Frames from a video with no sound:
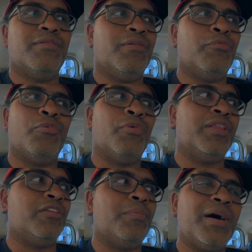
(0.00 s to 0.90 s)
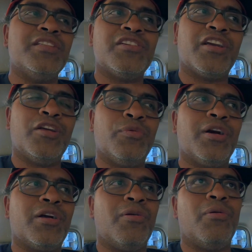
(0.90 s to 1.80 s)
whether the buttons are going to
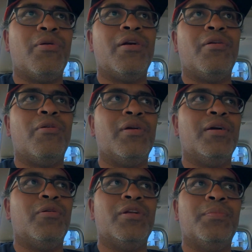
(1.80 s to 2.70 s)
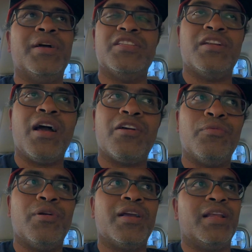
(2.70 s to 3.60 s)
work or the buttons are not
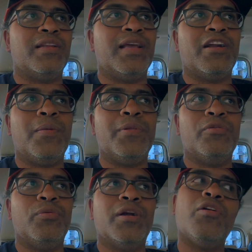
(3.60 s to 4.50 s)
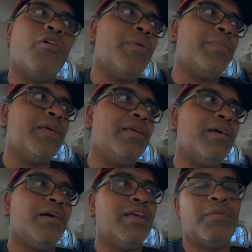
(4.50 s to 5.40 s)
going to work and CarPlay will work, or
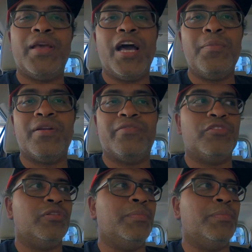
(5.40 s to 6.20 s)
maybe it'll be a hybrid of two.